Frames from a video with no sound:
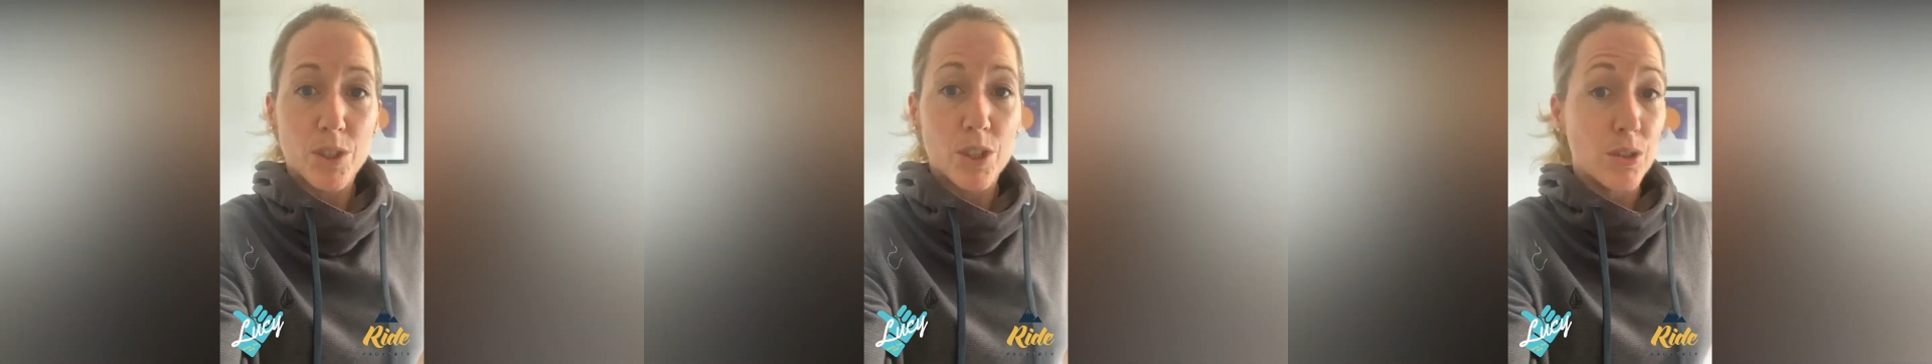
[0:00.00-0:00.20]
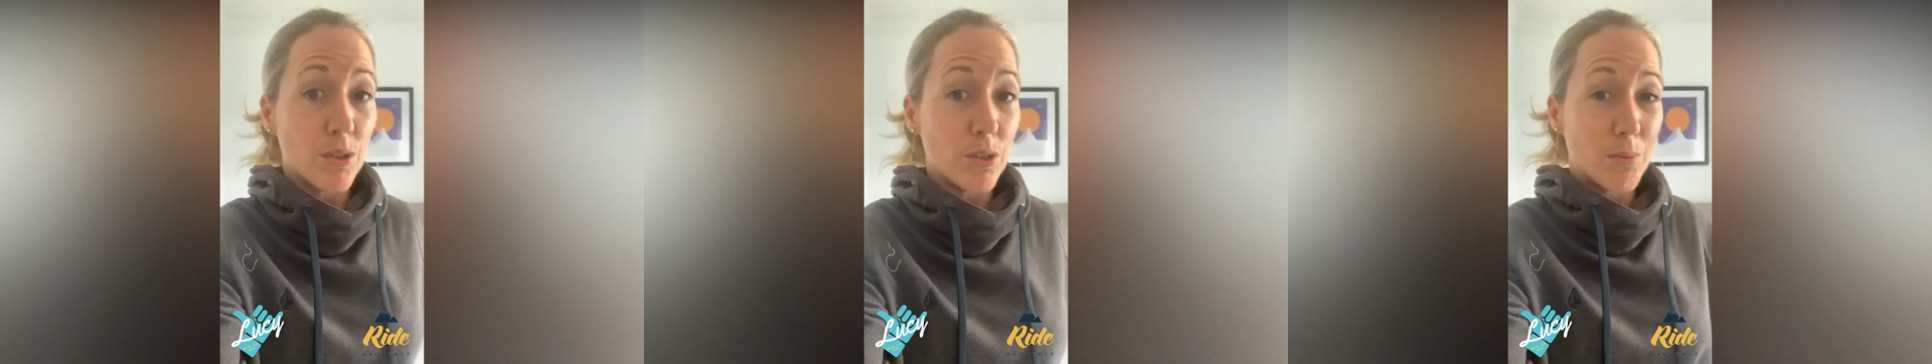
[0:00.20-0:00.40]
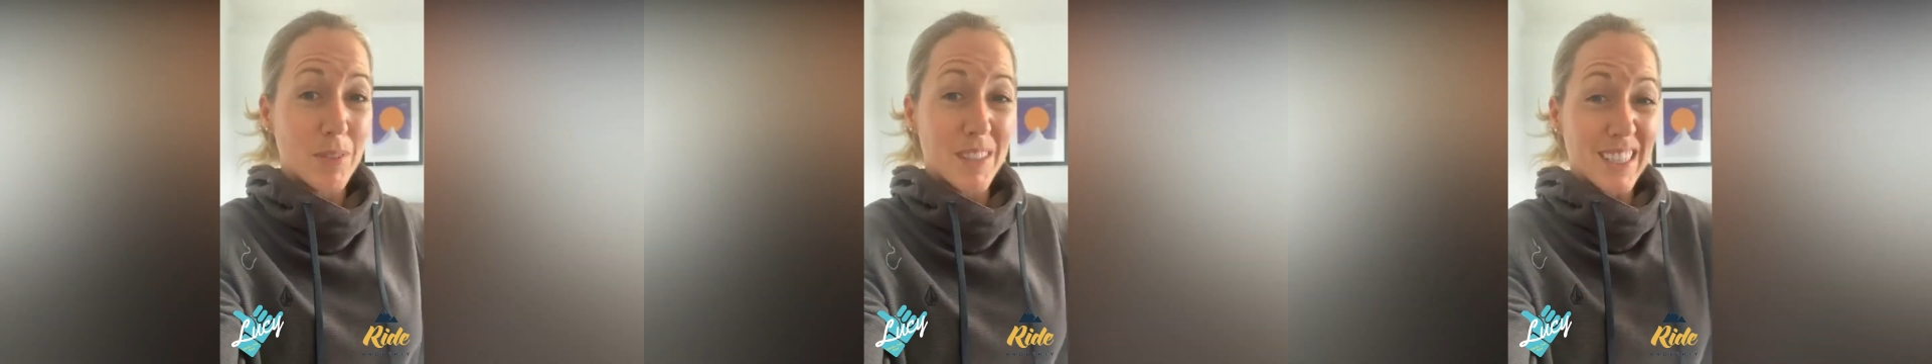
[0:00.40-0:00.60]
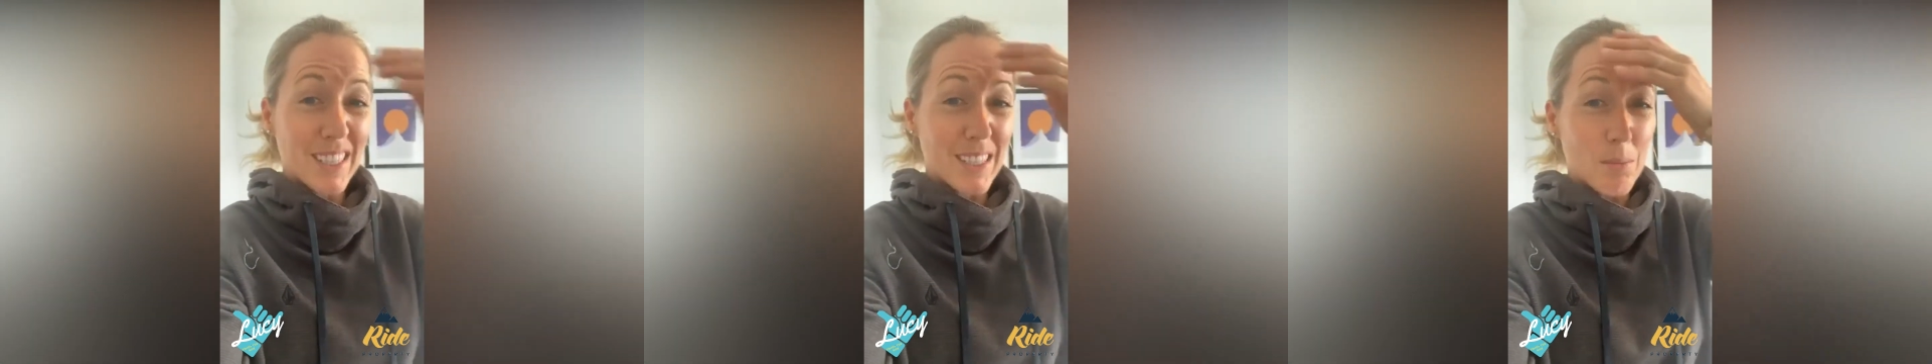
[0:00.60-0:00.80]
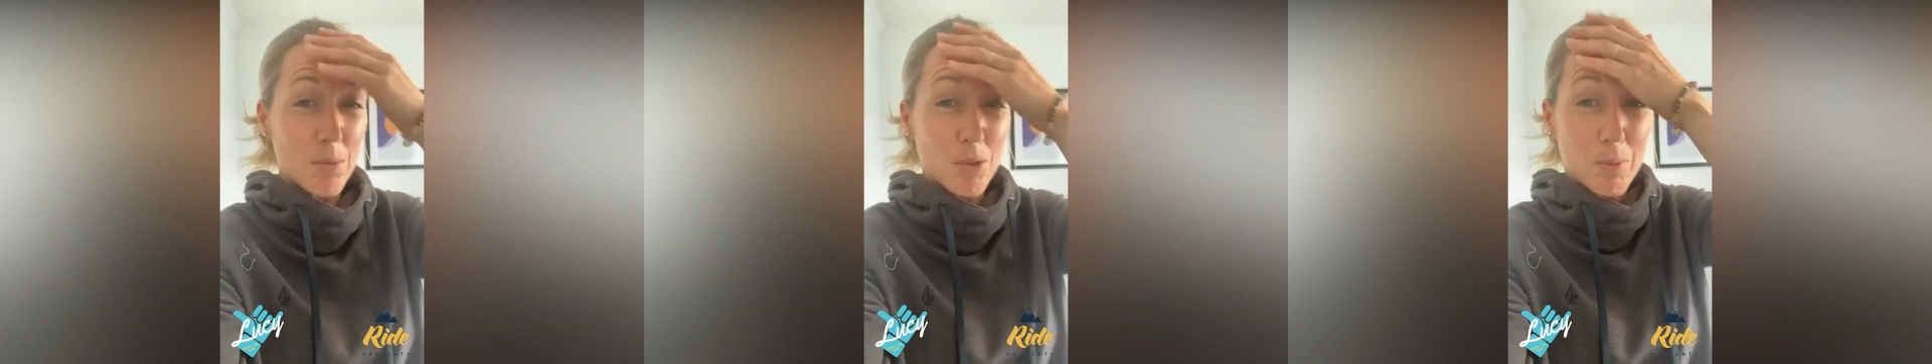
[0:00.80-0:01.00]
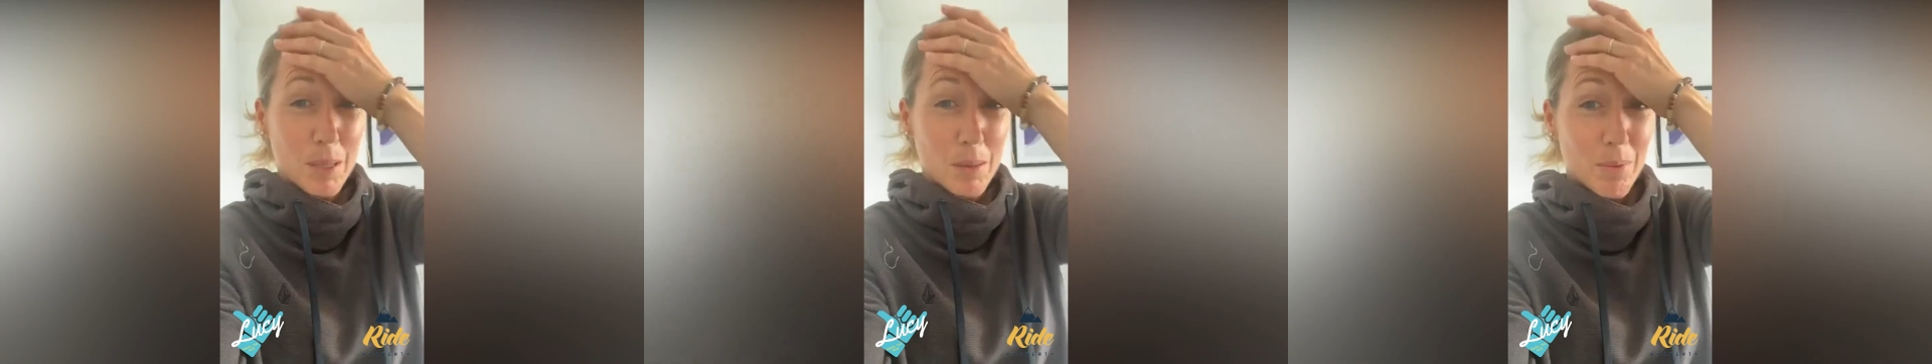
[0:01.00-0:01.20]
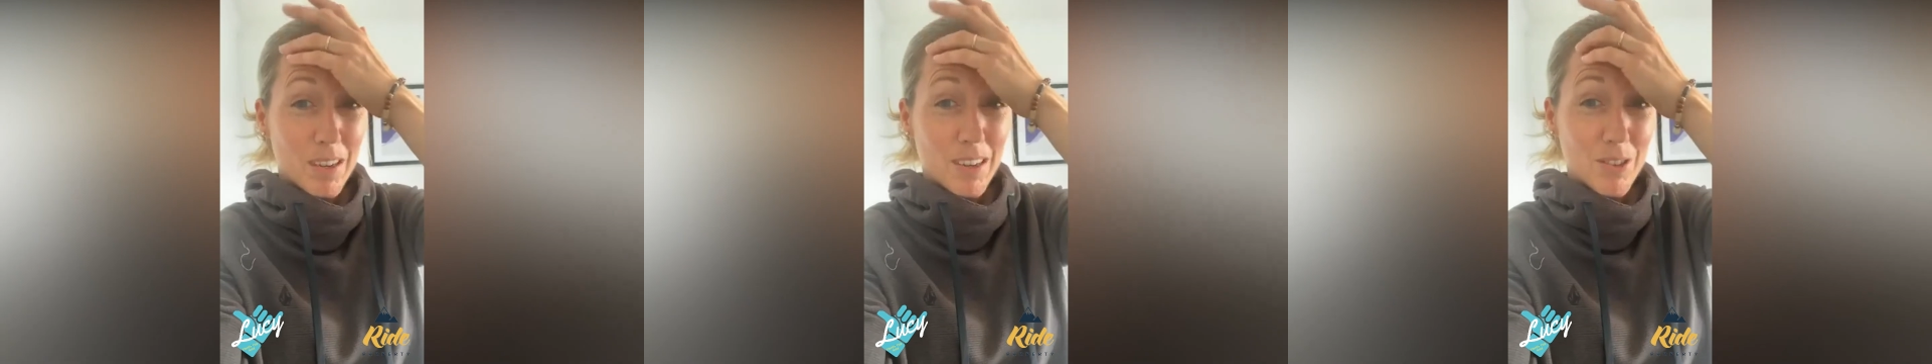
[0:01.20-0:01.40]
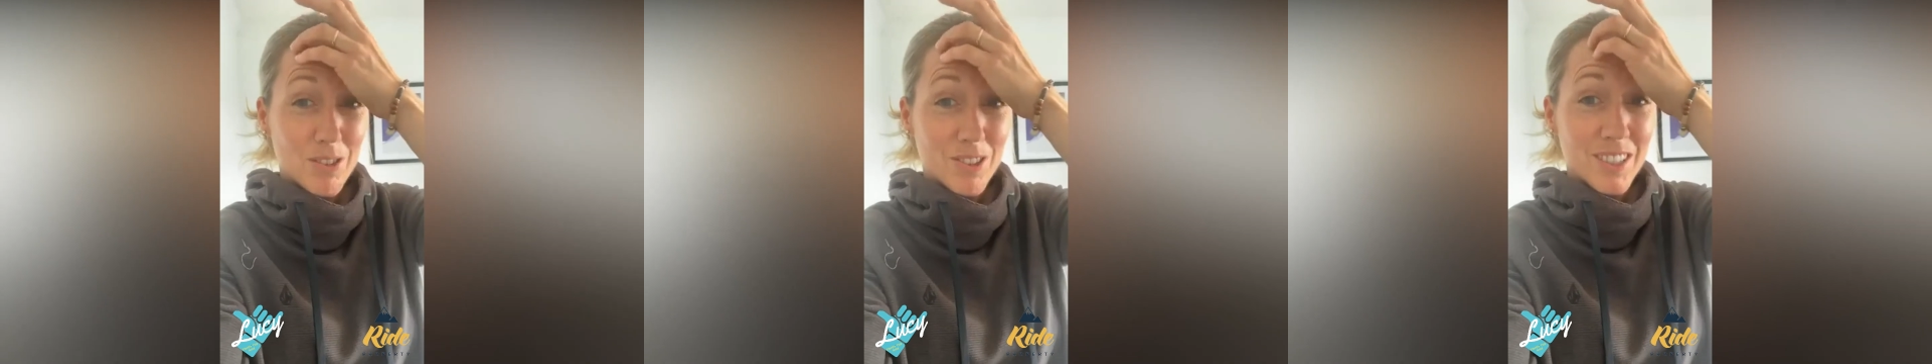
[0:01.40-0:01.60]
to potentially move
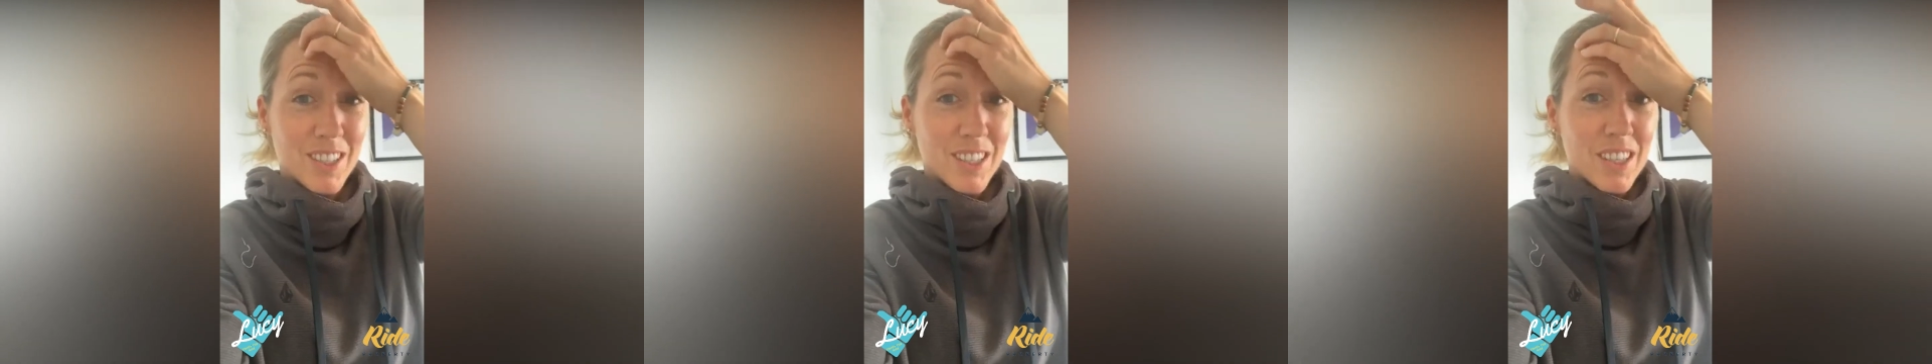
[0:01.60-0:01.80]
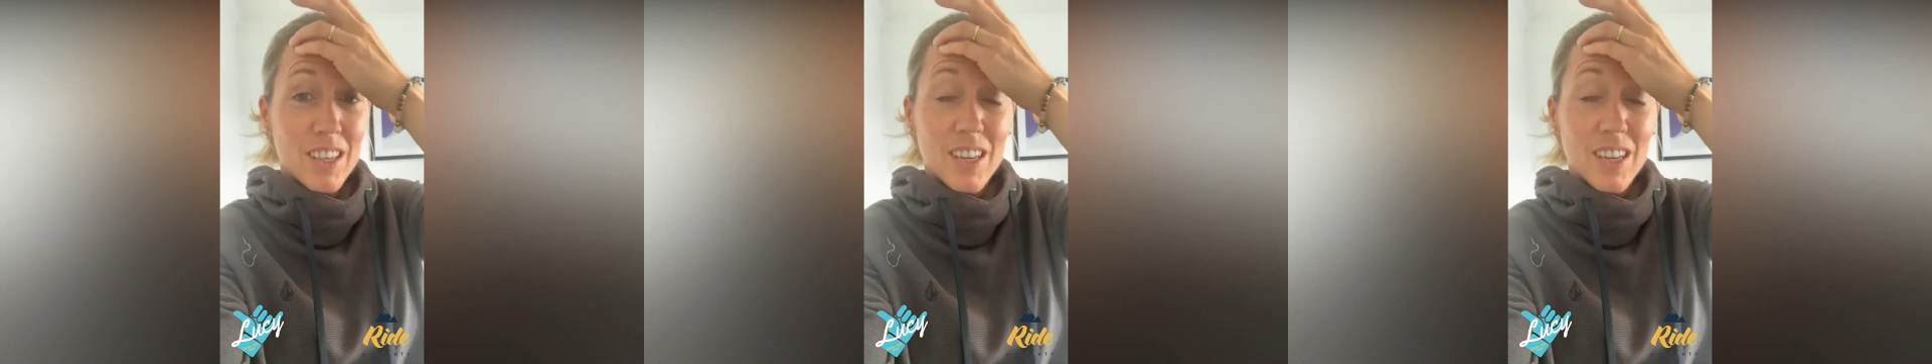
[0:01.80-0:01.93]
people on.